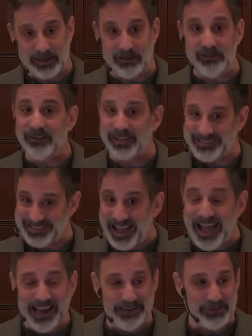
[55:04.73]
a, you're gonna
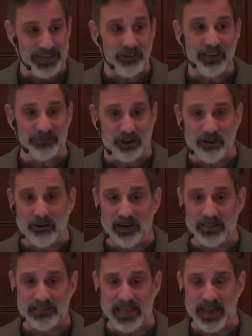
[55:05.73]
die, man. You're gonna have a heart
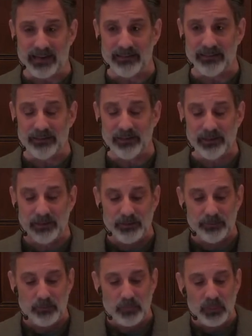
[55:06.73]
attack.
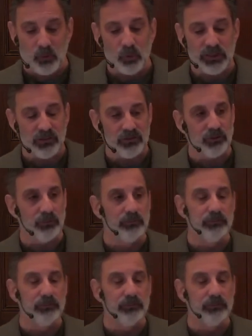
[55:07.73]
What do you do?